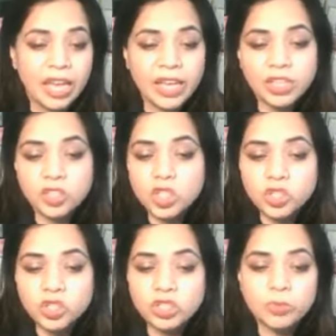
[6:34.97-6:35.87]
And it's
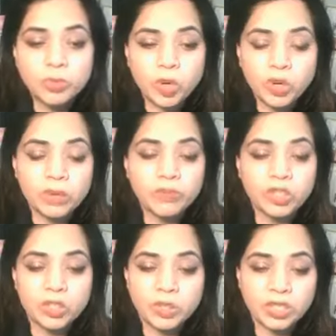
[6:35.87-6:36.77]
also just a program for
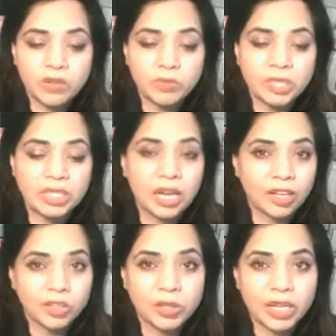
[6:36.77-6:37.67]
the U.S. government to
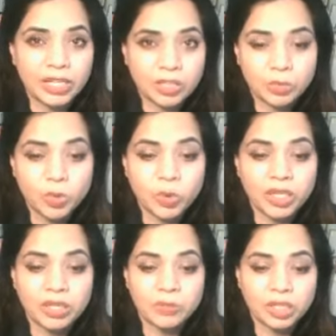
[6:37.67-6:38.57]
honor and
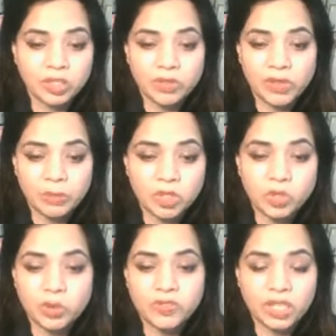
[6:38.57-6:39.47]
support military families
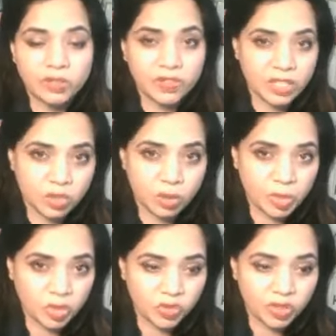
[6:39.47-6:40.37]
who have sacrificed so
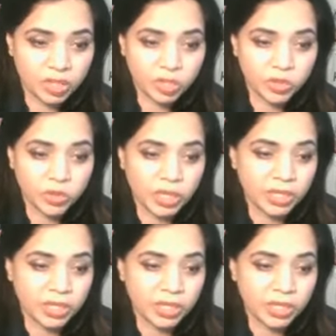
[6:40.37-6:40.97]
much for the country.